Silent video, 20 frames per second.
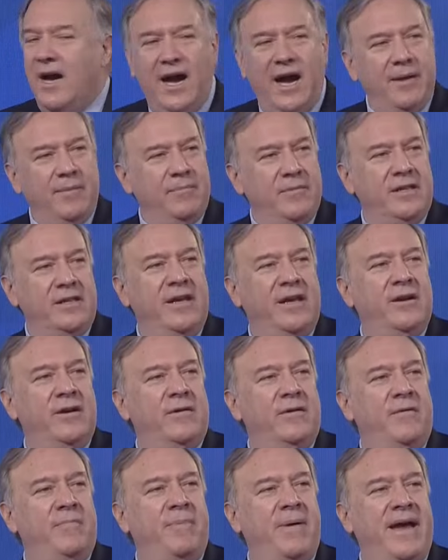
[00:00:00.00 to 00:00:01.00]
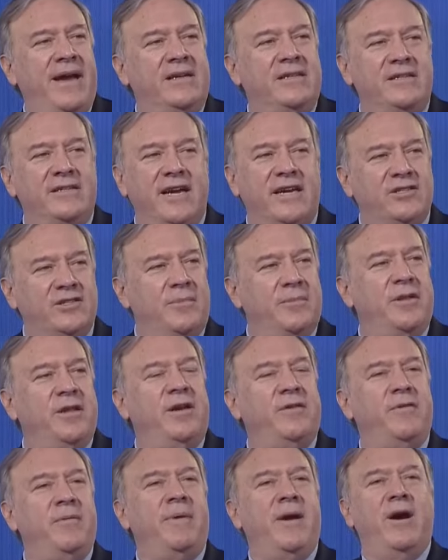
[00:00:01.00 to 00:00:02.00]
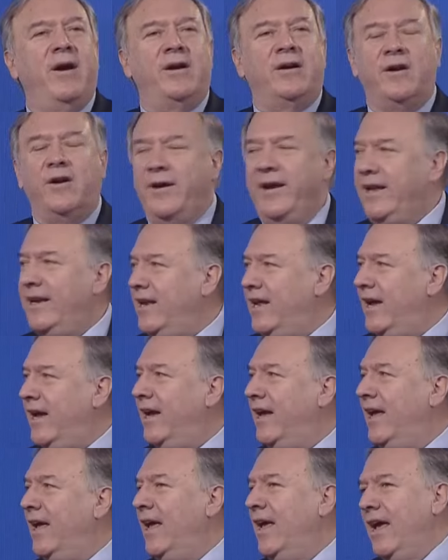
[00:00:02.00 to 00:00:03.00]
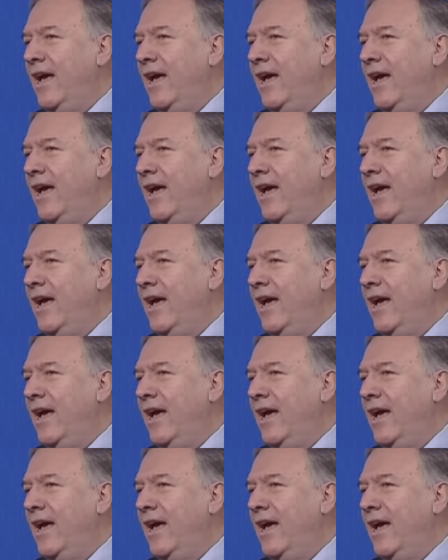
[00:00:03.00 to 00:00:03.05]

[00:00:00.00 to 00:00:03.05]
I'm the leader of Bangladesh. I'm the leader of America or India.